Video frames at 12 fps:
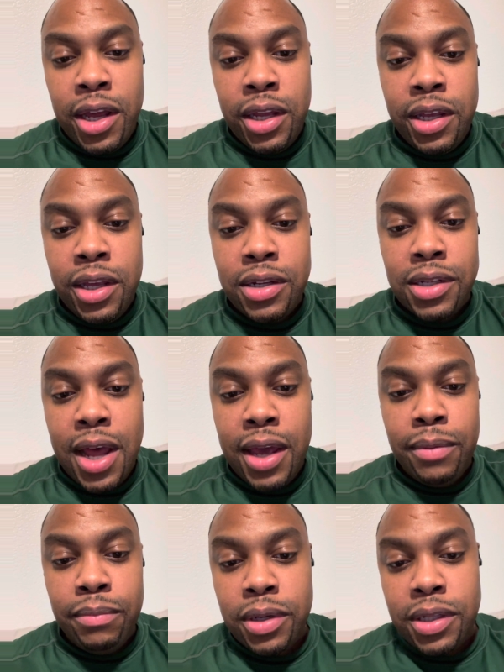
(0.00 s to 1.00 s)
And then it's
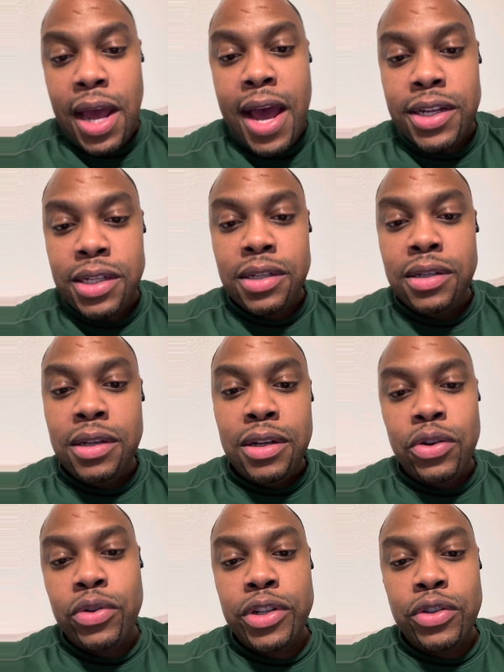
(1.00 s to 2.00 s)
like, but that's
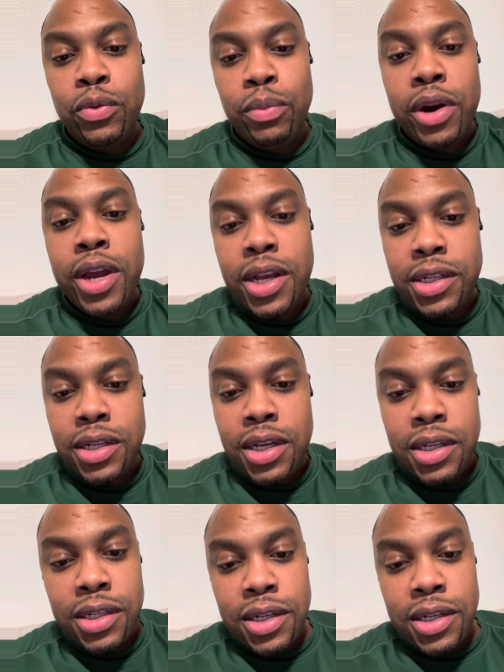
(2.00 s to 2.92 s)
Crystal breadsticks,